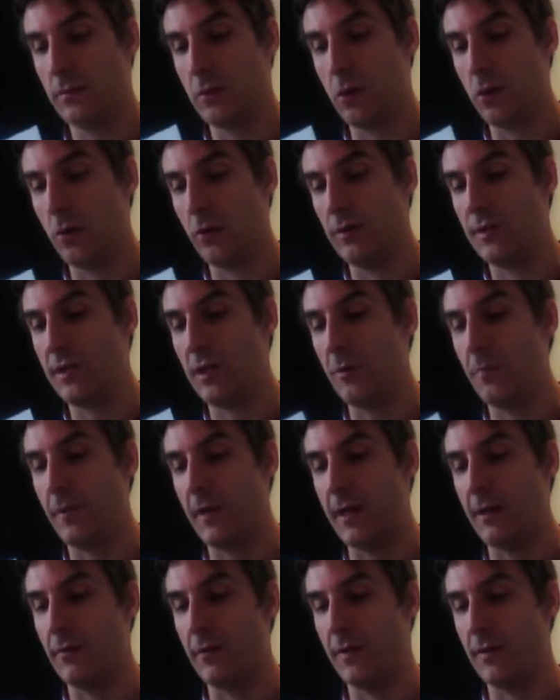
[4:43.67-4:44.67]
Also,
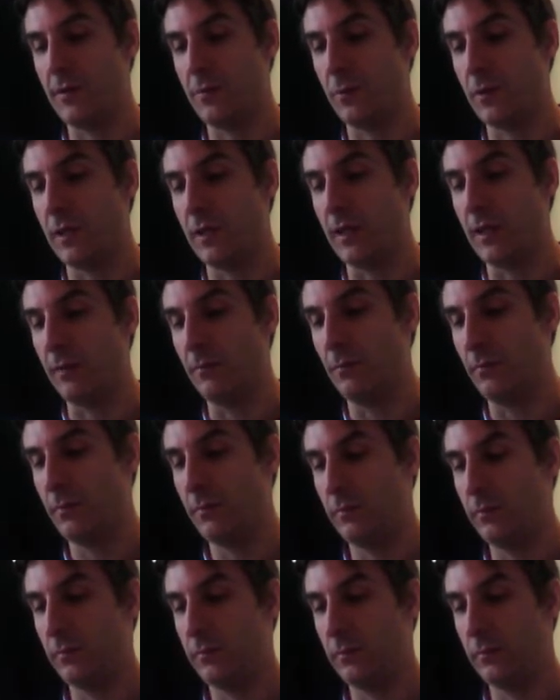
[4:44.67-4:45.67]
parents, while
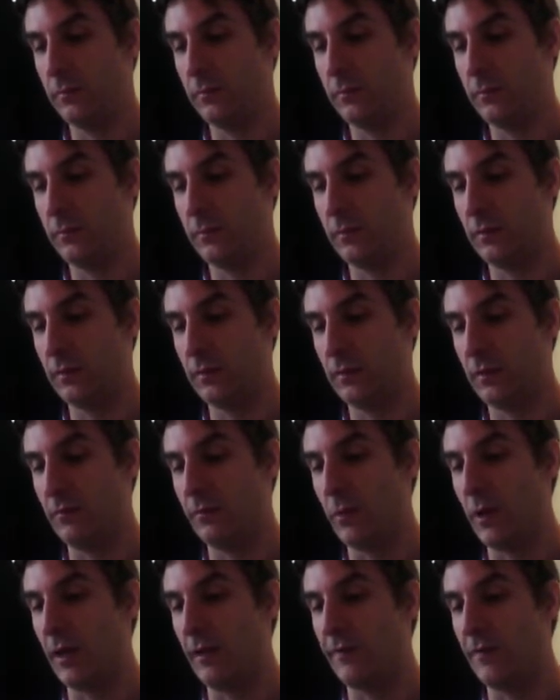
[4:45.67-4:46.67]

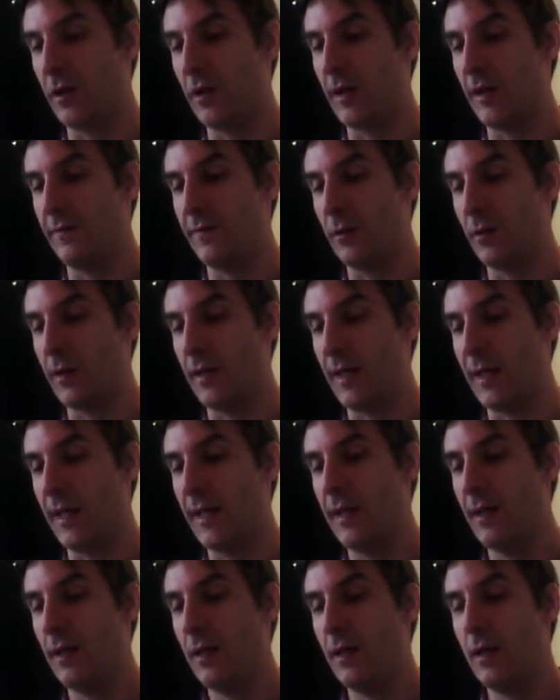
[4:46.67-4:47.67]
I've got everyone
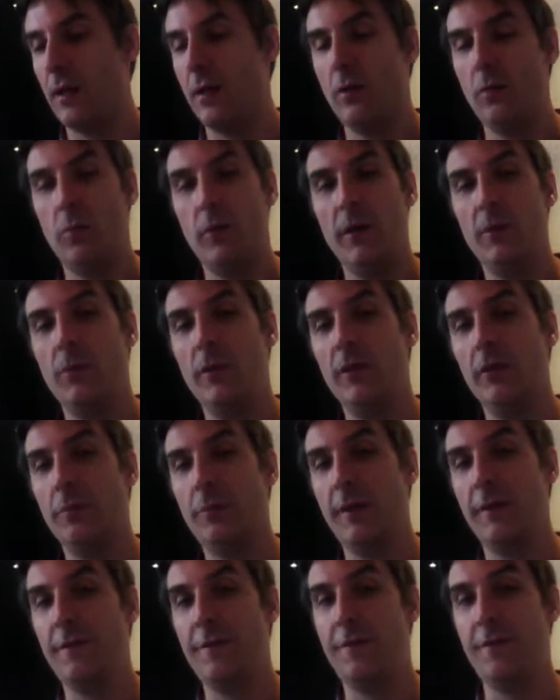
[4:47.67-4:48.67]
here, we will
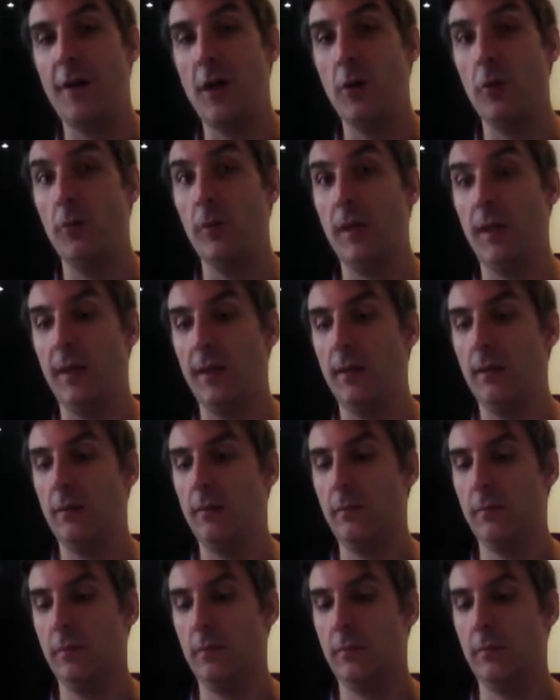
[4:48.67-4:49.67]
be phoning
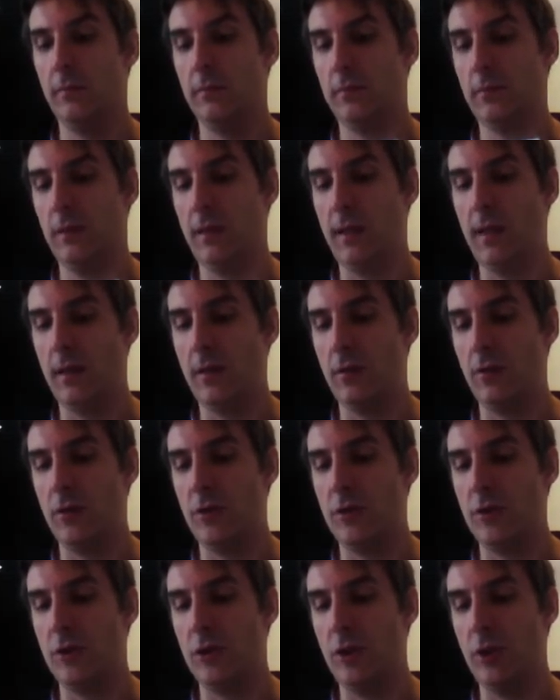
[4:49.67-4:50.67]

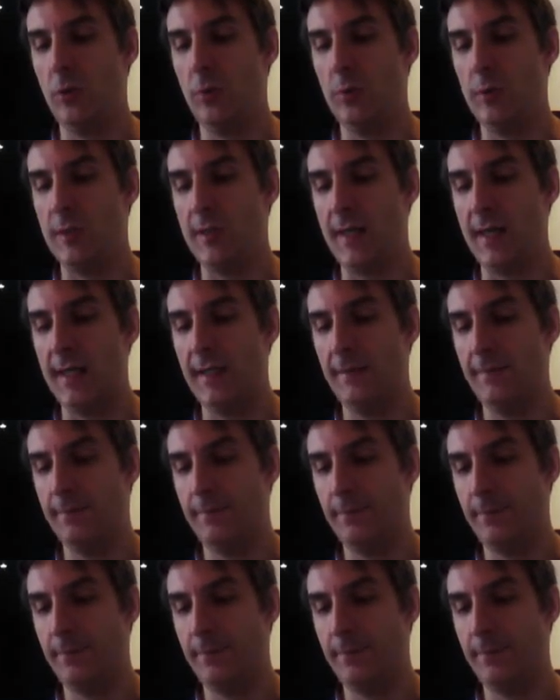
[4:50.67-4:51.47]
on Tuesday